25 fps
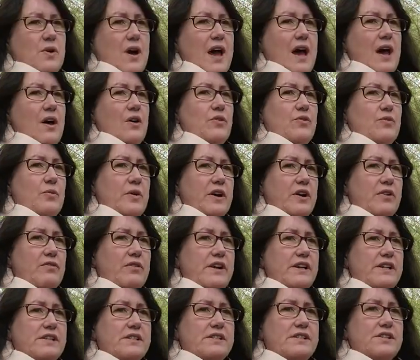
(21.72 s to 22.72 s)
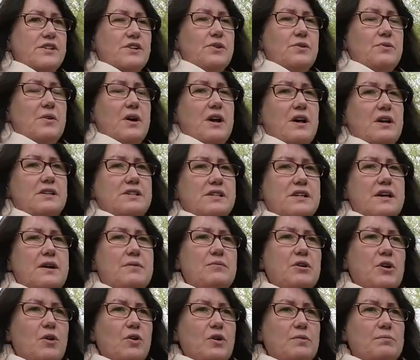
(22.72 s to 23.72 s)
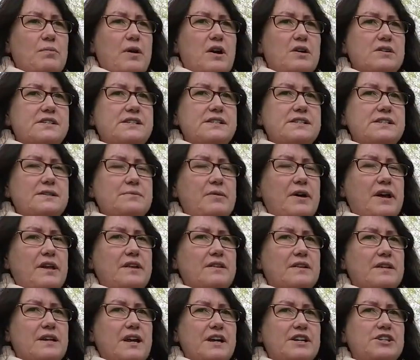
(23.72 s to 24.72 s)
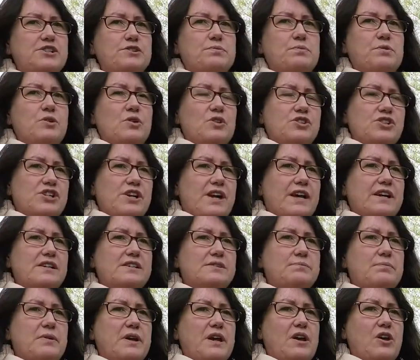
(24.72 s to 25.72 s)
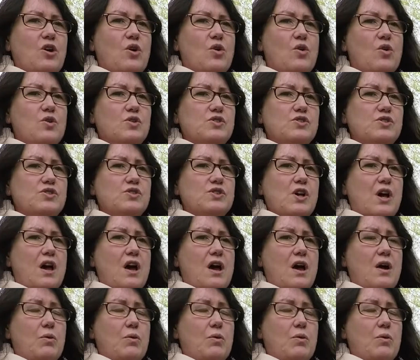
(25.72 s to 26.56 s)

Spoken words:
Health, we agreed to come along and participate in the Nature Project because